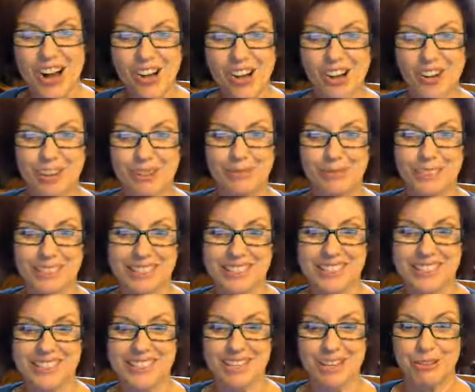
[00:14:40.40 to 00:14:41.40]
all the
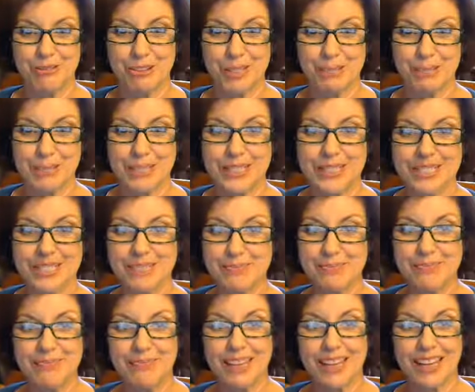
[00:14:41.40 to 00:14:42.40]
places that we be.
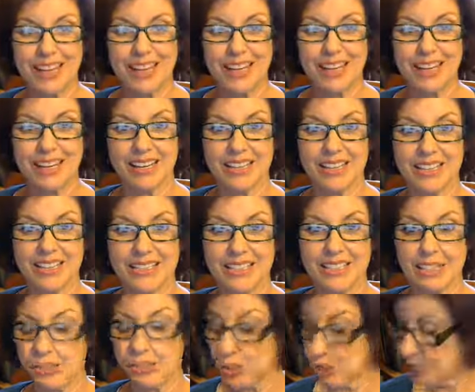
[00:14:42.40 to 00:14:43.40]
And
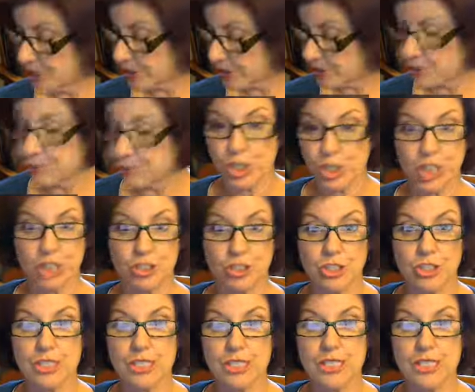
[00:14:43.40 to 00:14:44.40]
look for some
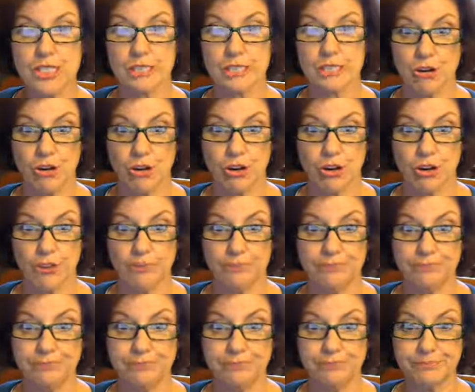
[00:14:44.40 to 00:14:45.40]
changes in
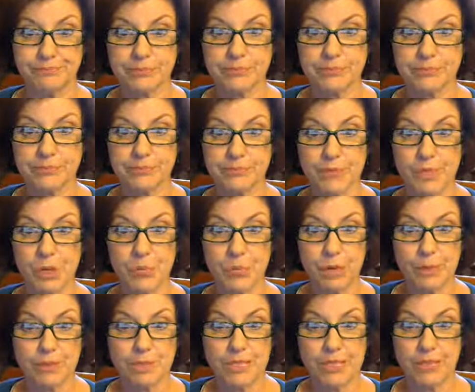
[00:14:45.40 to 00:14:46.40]
our
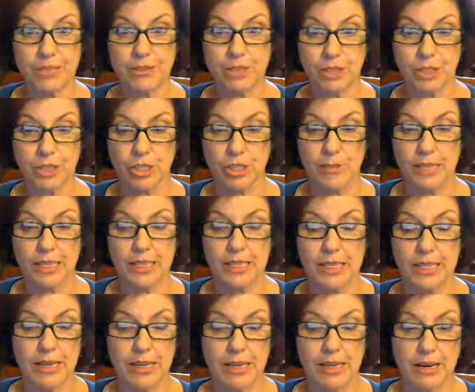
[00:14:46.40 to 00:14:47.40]
website. They're coming.